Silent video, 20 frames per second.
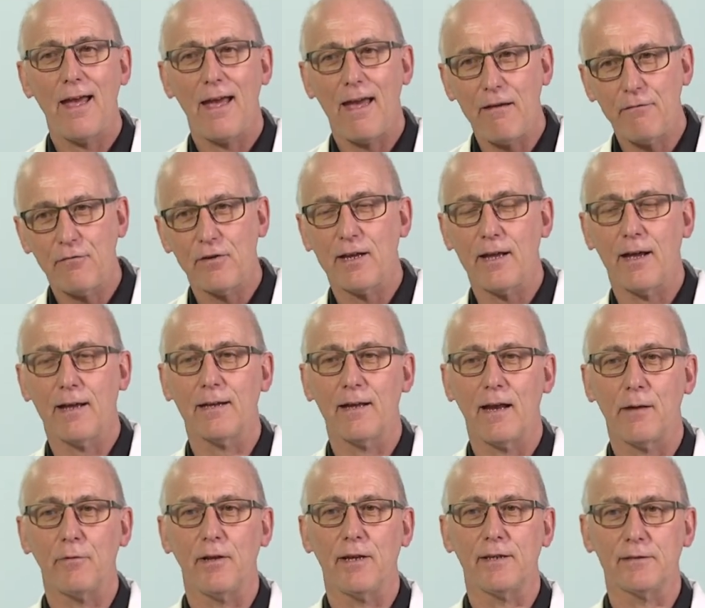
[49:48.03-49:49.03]
every
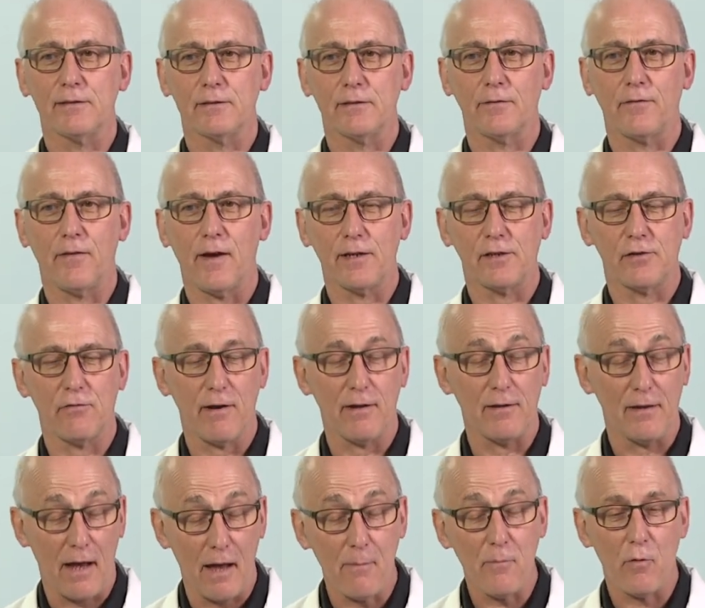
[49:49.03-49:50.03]
guideline related to factor VIII
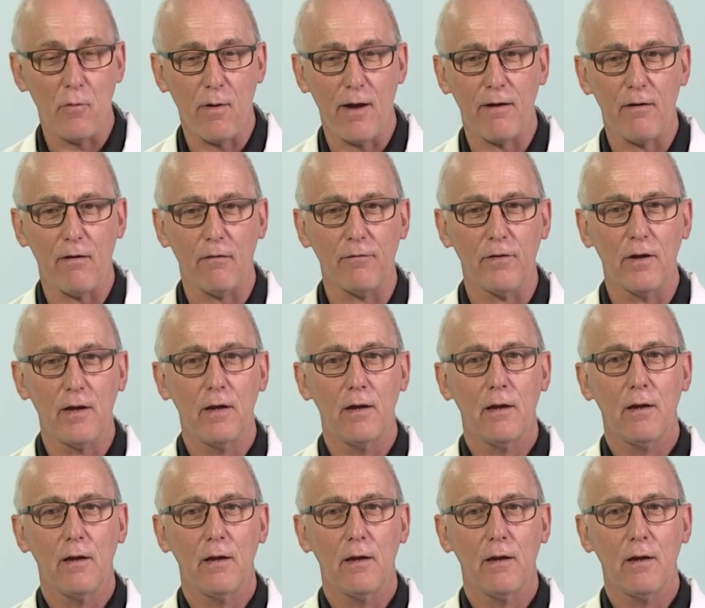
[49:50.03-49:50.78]
that I'm aware of